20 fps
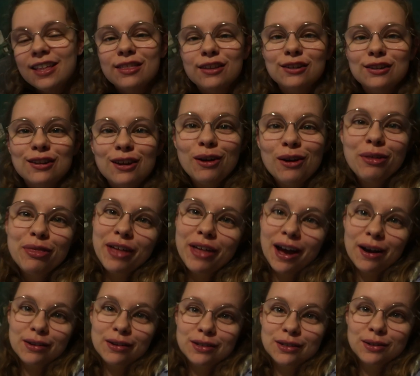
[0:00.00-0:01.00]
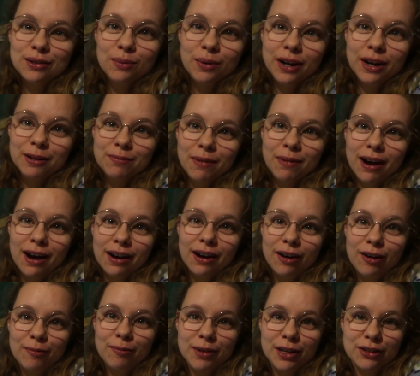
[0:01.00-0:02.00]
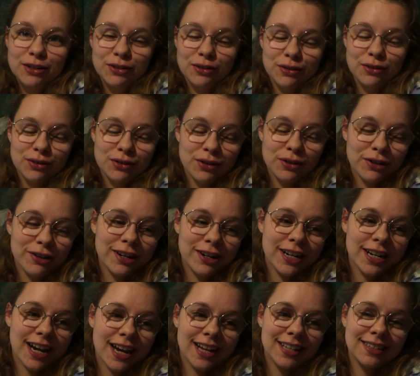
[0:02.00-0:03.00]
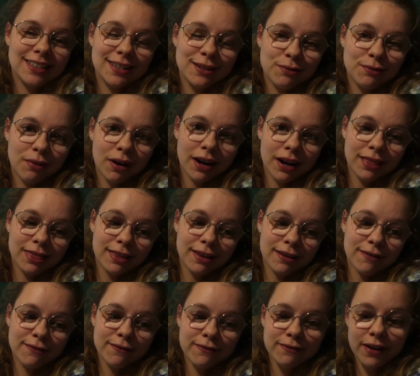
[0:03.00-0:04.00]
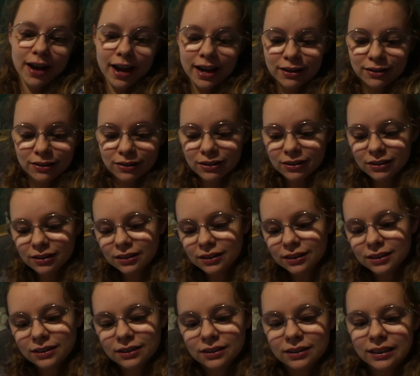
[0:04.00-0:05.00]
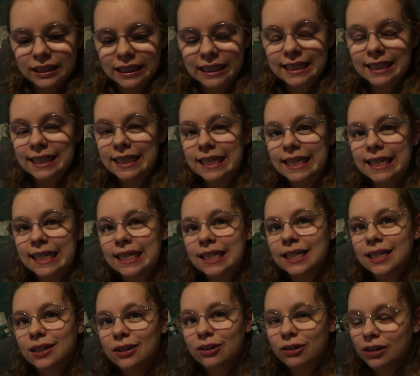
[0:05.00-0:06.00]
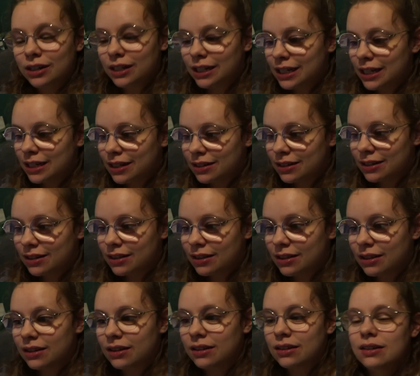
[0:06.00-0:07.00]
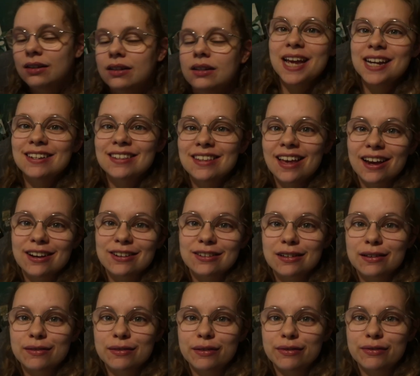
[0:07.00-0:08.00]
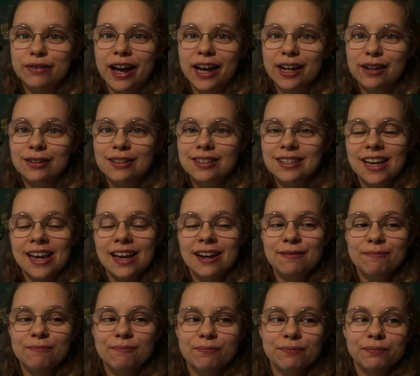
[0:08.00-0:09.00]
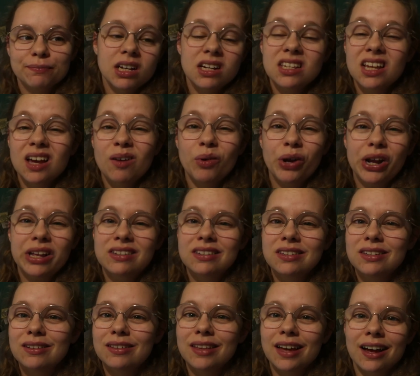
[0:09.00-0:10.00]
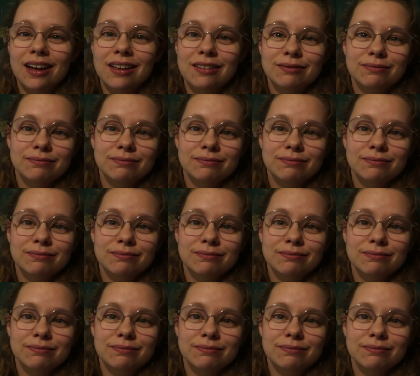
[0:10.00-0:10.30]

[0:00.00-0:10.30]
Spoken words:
the 2000 word mark on my short story. I did write the final scene, or at least the main section of the final scene, because I wanted to do that.